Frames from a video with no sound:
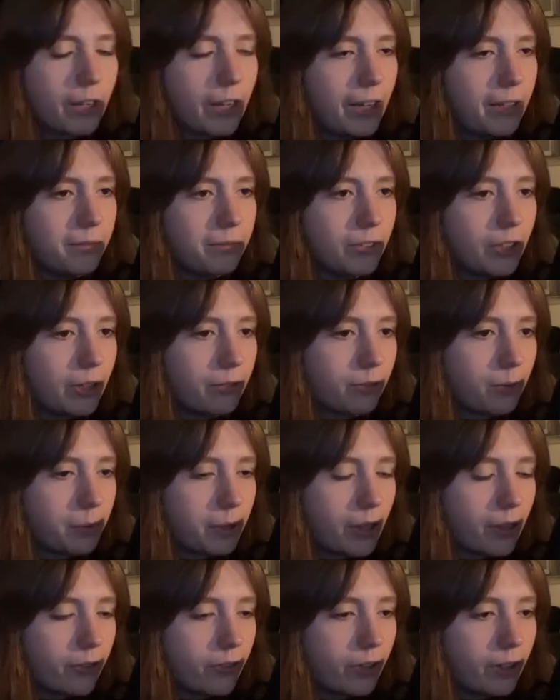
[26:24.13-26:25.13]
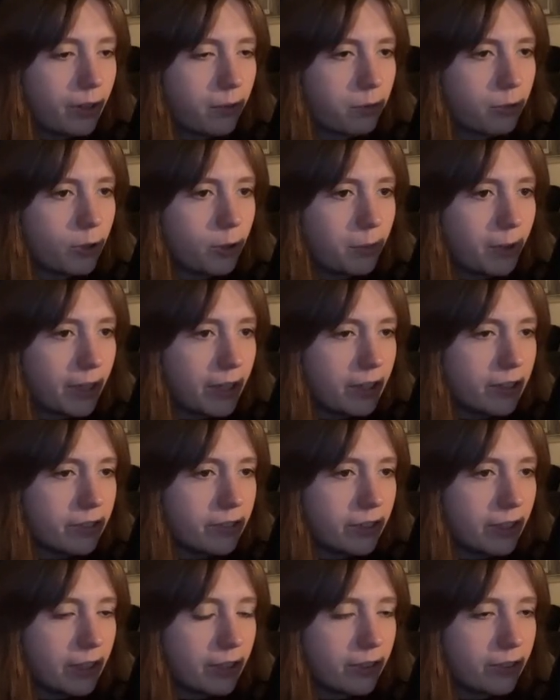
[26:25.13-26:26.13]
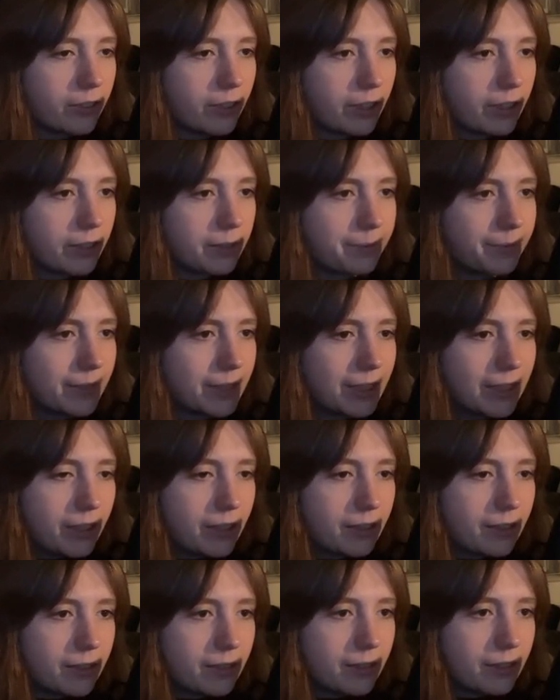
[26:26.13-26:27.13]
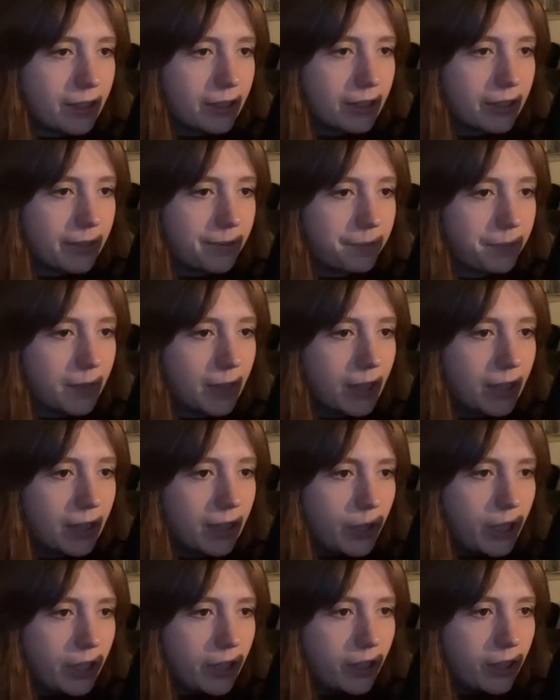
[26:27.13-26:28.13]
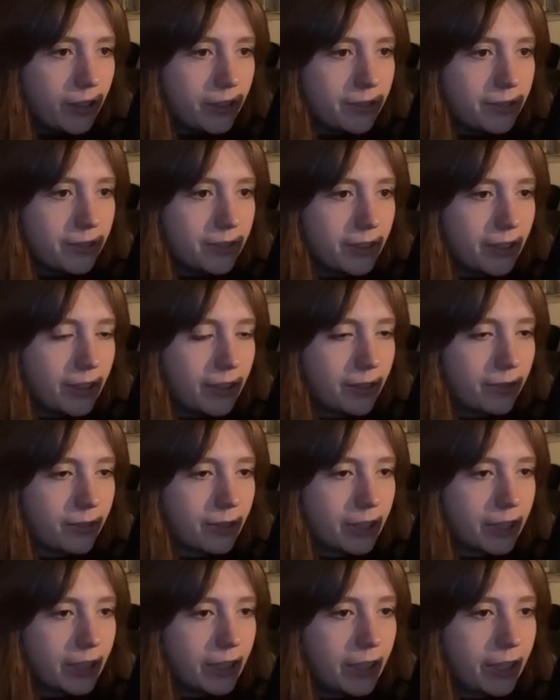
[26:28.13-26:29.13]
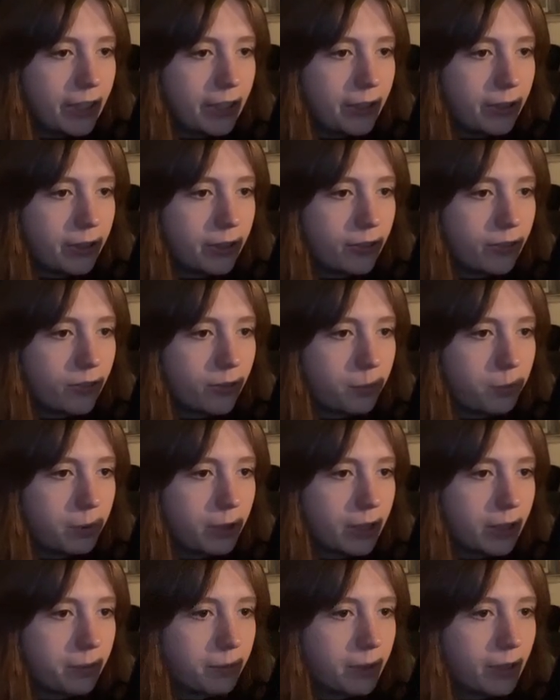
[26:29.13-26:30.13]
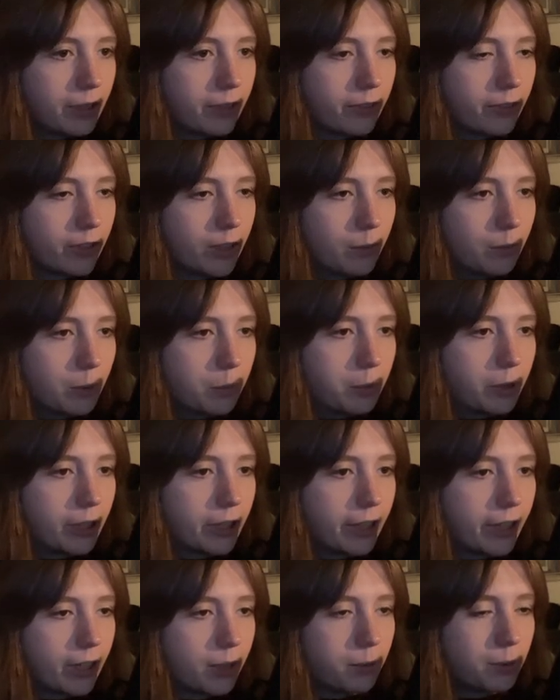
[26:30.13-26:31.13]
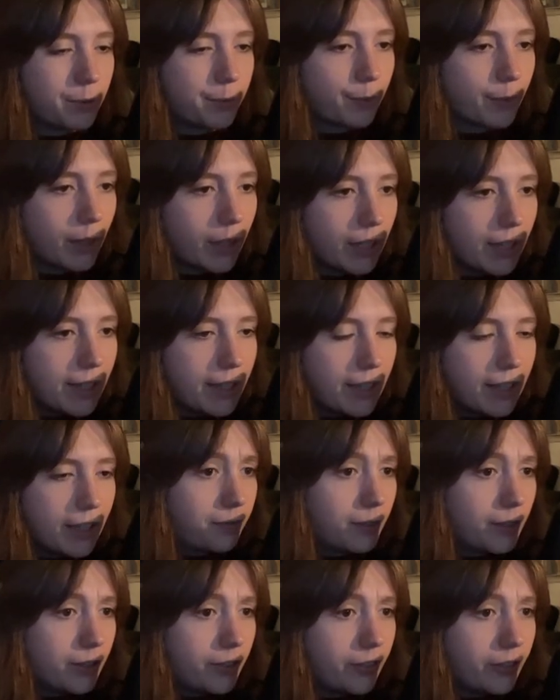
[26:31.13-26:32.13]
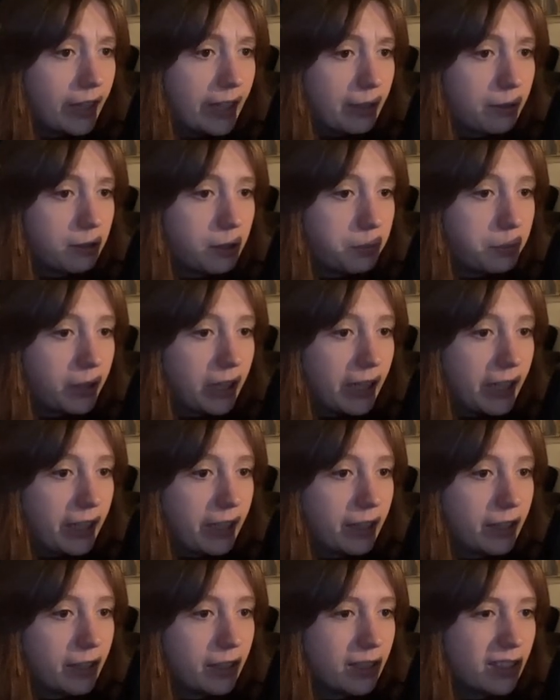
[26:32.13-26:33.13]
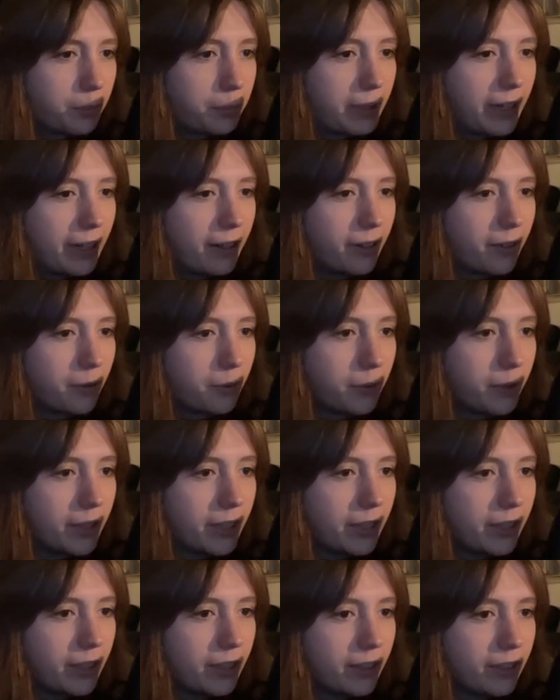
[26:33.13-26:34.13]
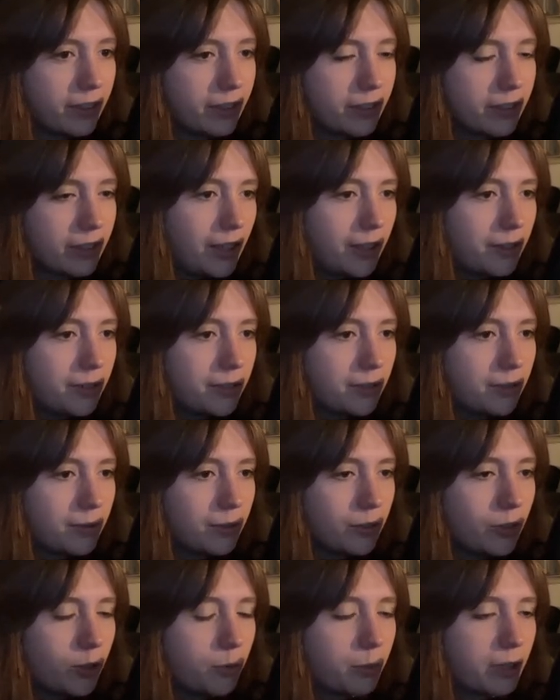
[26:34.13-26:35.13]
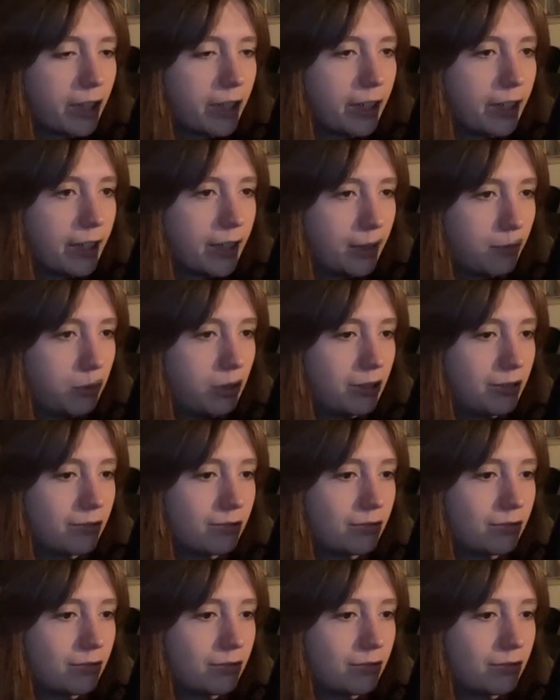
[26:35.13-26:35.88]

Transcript: Okay, did it from the other side of the room, I guess. The other side of the... What the hell? Peter, I don't really care. You can just be a nice slumber party animal. Your first thing will be... Is there paranoid here? Oh, we'll do macabre.